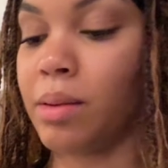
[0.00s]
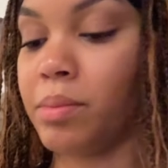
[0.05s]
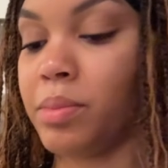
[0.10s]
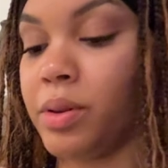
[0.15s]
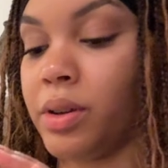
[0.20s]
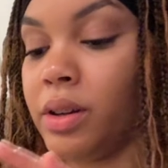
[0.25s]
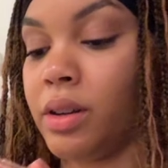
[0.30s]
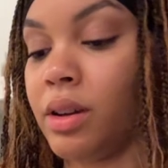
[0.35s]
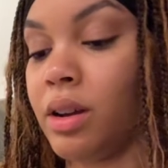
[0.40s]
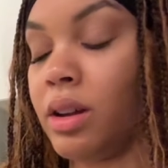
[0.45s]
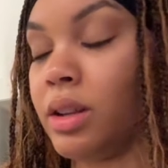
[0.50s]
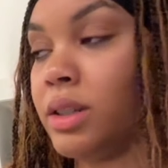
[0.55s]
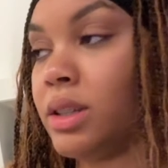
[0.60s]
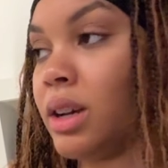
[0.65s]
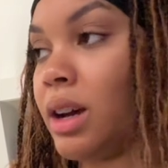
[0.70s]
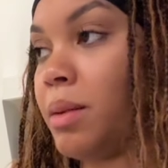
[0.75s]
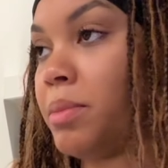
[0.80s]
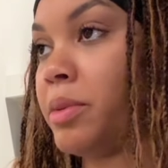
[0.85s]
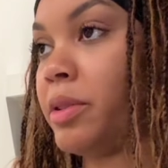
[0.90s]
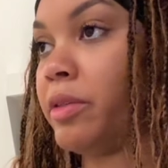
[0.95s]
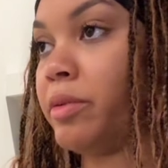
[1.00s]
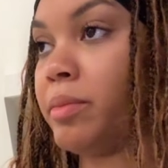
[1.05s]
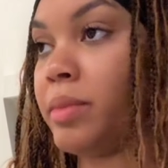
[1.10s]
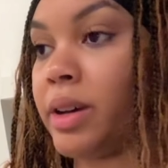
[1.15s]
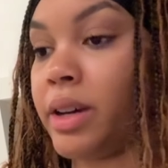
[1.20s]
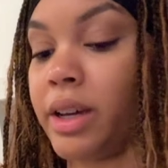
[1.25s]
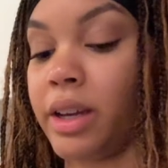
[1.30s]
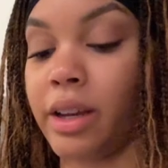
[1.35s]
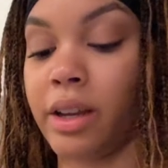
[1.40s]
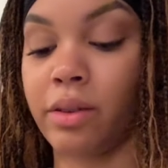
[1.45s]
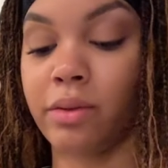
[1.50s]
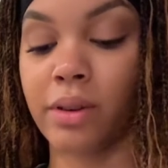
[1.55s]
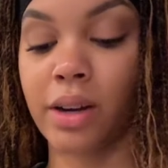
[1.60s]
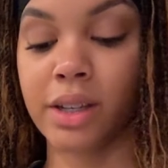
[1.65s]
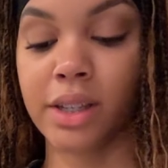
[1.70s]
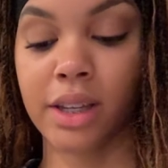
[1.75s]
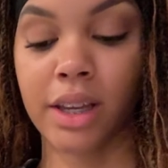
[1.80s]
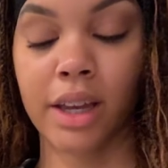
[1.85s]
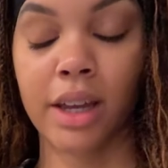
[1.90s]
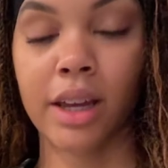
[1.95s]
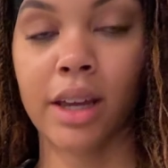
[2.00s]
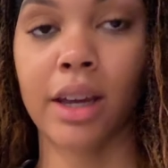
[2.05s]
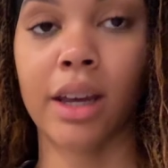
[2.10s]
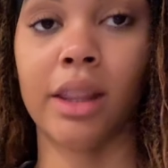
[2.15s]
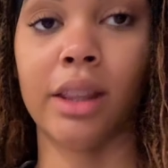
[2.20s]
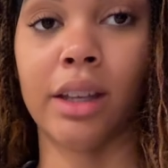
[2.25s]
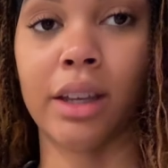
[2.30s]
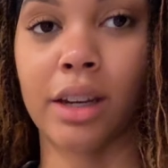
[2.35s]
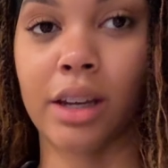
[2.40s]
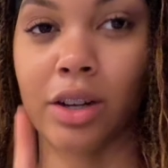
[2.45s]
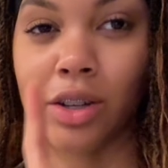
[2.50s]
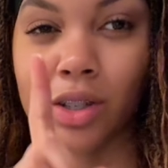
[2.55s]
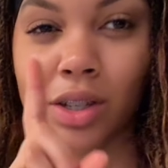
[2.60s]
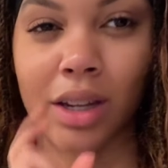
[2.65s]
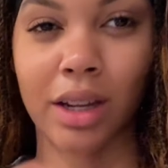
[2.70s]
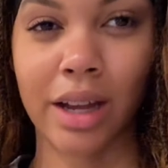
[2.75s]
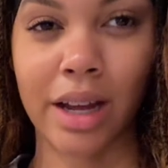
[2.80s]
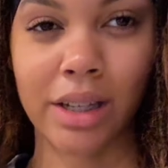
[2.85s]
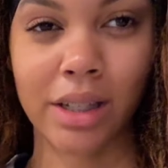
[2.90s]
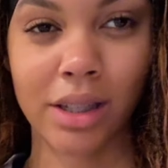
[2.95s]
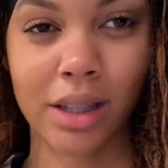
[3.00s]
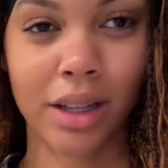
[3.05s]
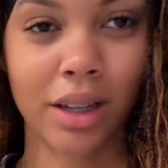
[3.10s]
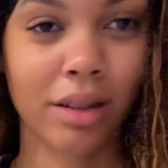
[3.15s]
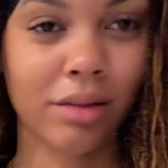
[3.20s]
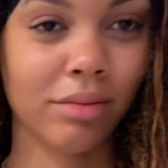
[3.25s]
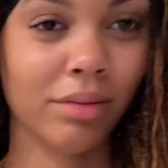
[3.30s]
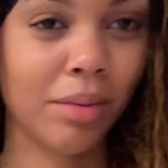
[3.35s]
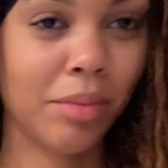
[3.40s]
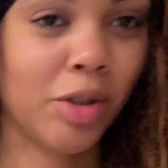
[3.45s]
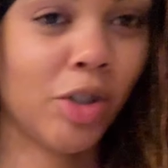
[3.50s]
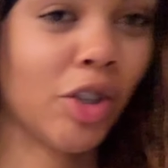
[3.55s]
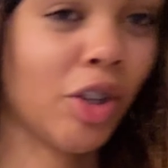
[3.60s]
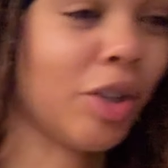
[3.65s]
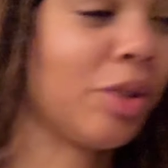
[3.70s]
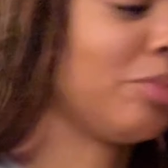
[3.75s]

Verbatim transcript: put it on top of my rice cake. And then here's the last thing, let me show you.